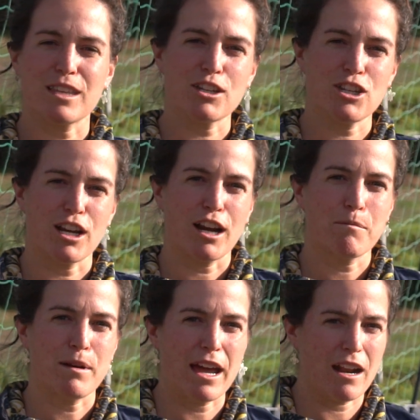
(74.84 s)
this
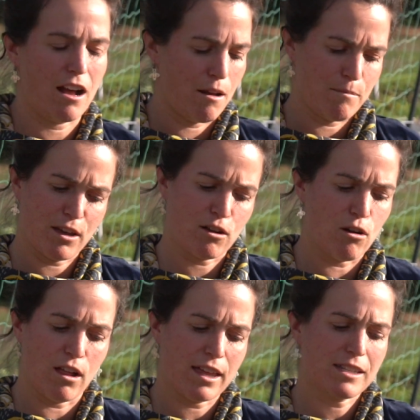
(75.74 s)
year, but the
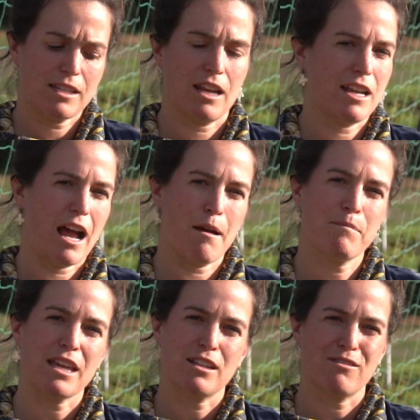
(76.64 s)
goal is to not
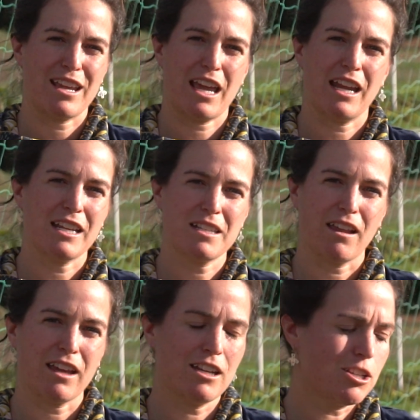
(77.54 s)
be doing any
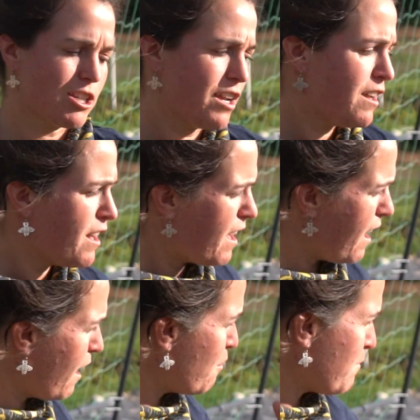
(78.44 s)
tillage.
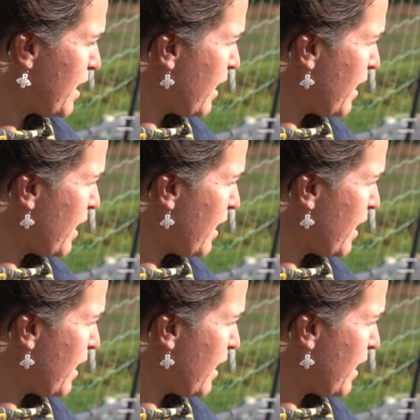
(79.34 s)
We